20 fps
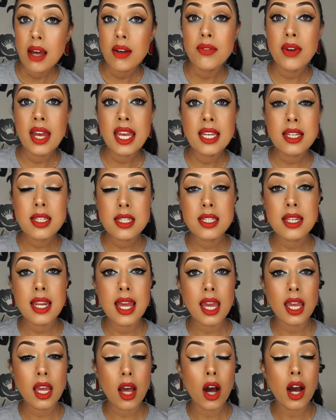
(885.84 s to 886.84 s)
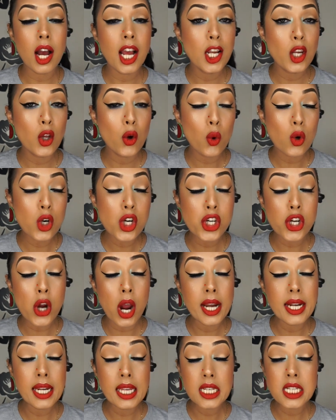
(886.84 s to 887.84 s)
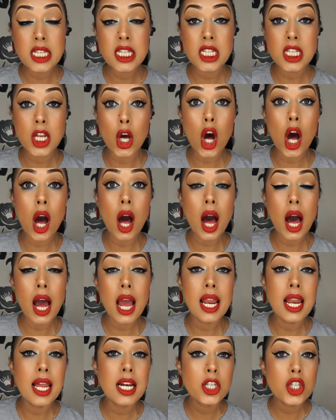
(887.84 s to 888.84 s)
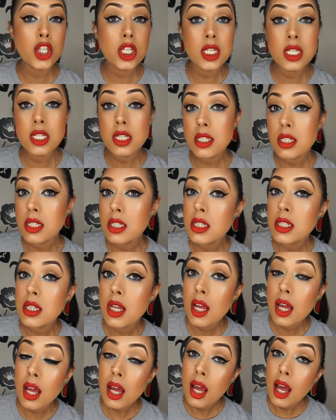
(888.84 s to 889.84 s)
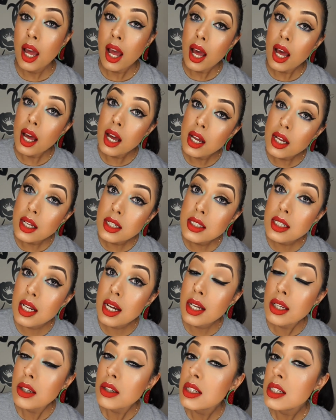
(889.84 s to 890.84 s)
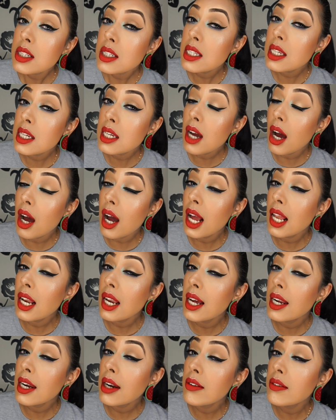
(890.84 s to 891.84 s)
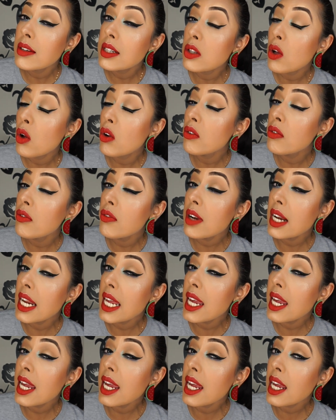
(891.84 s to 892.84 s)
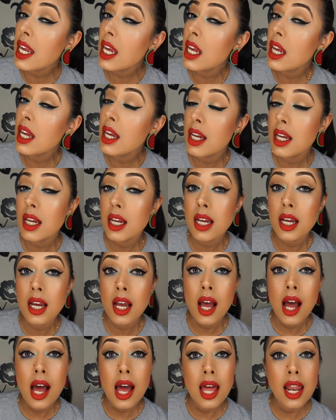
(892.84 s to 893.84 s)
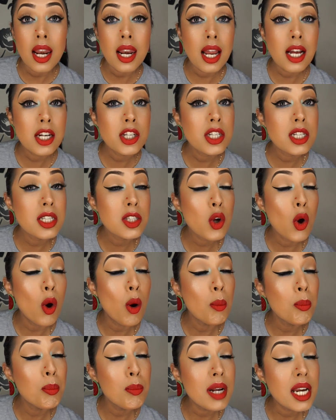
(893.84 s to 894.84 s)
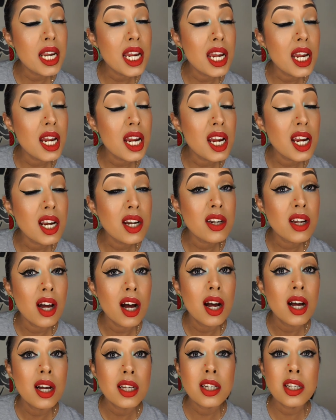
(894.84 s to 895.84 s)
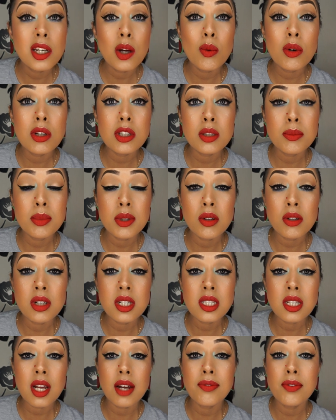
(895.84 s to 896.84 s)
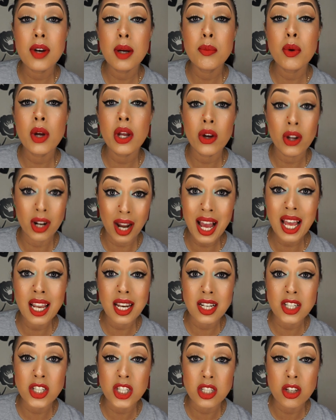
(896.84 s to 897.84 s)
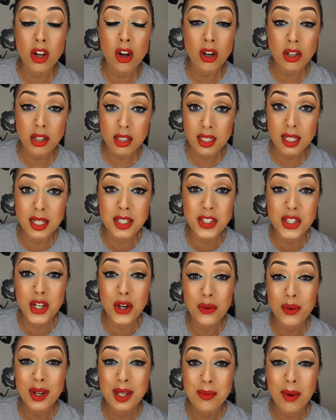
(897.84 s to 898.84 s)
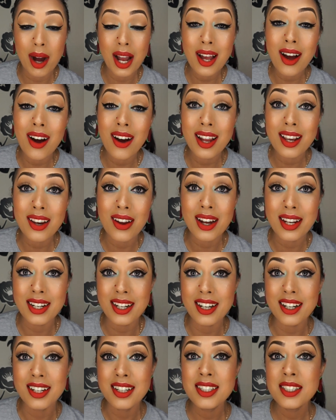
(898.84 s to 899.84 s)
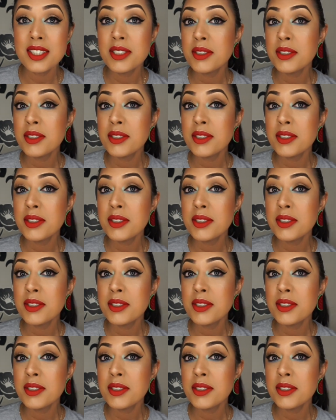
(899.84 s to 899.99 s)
Vegas Ney Eyelure Shining Star eyelashes, and now you can see eyeliner is on fleek, lashes complete, You know what, to be honest, I find putting on eyelashes harder than doing my eyeliner.